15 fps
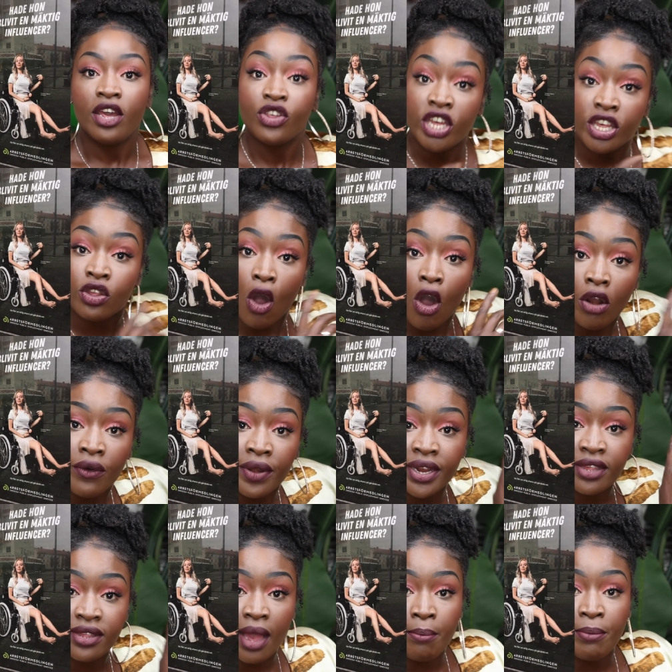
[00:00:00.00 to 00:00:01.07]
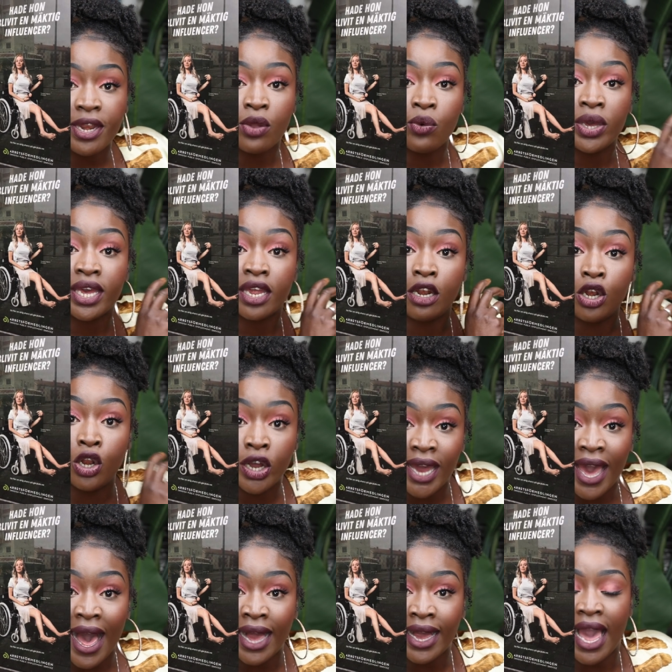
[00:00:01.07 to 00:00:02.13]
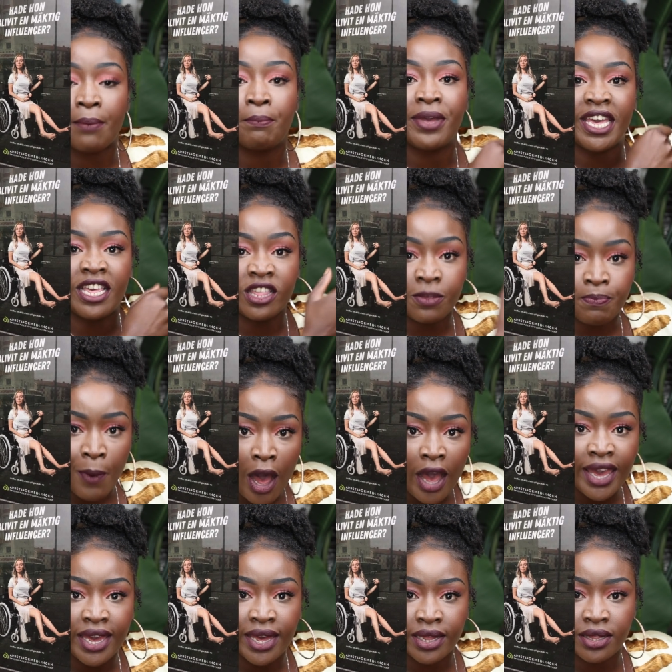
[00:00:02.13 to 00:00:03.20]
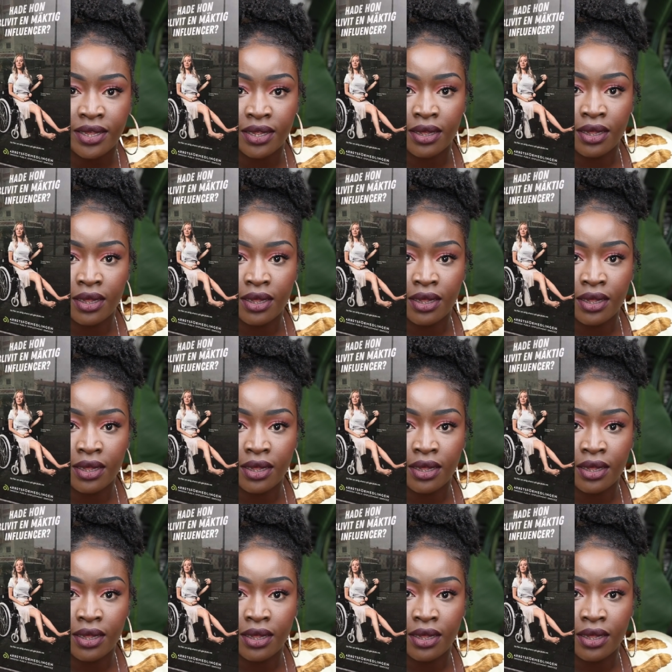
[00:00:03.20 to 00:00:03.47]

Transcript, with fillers: She's already somebody we can look at and be inspired